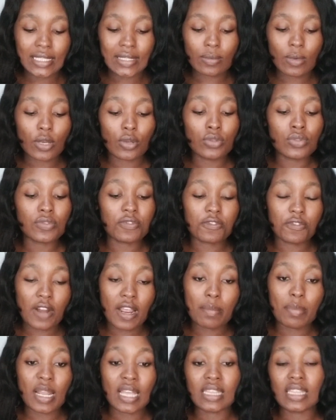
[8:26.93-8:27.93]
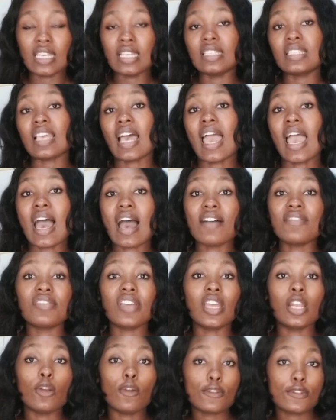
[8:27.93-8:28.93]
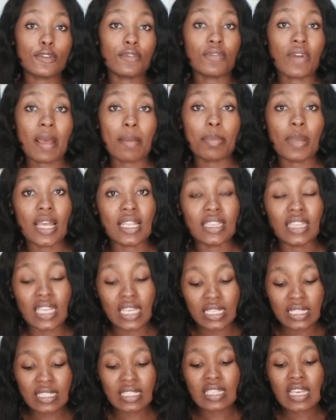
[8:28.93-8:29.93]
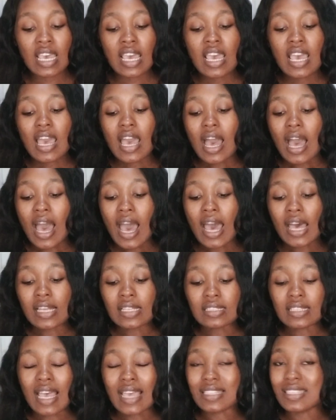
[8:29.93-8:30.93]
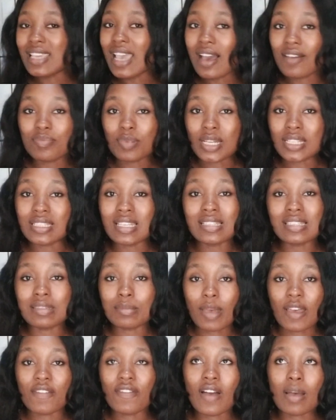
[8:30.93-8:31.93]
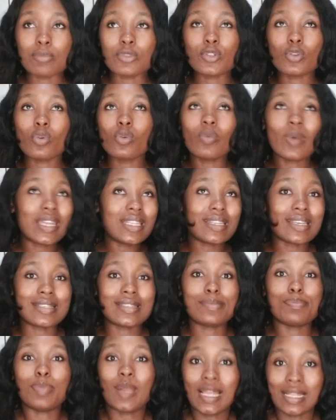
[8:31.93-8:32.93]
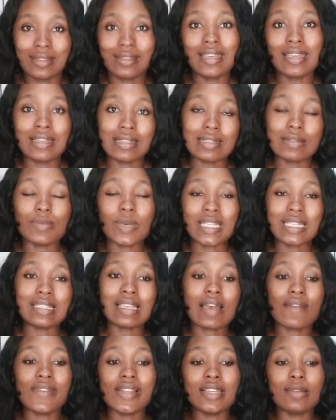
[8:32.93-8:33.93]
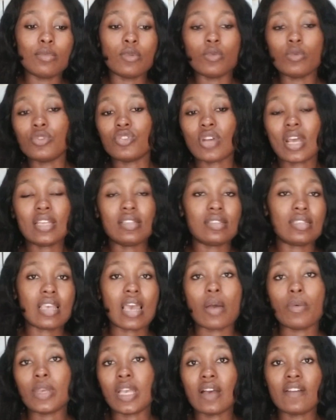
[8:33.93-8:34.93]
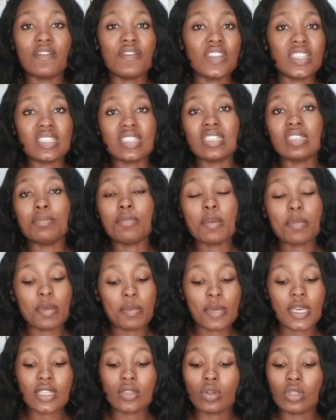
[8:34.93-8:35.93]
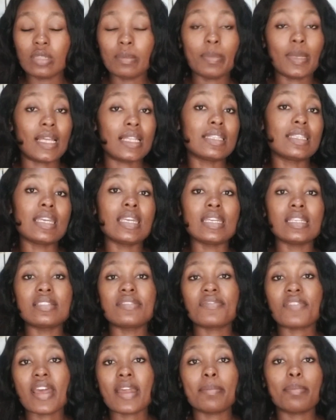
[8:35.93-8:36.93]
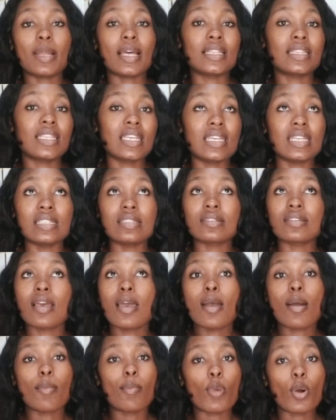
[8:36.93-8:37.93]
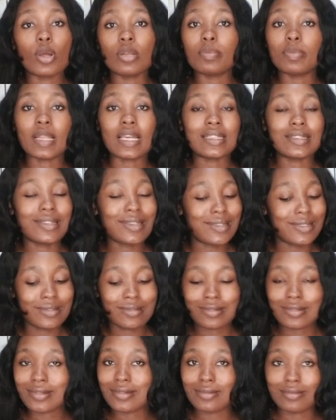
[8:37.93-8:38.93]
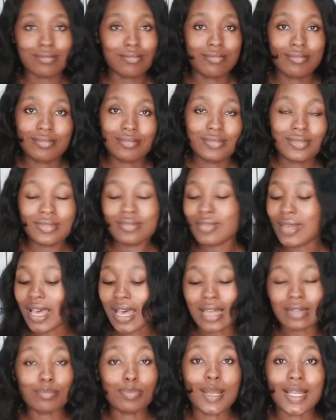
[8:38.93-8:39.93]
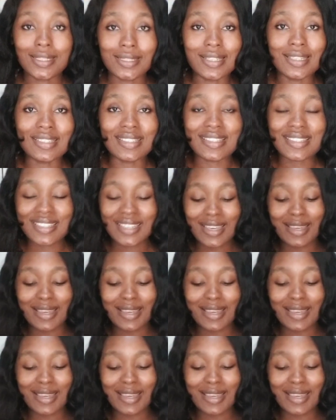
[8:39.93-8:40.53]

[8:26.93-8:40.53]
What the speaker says: We're going to fry plantains. I have a lot of ripe plantains, and I still have plantains in my farm. So when there's plantain, when it's available, we'll try to see how we can fit in, maybe make turning plantains, fried plantains, boiled plantains, and plantains.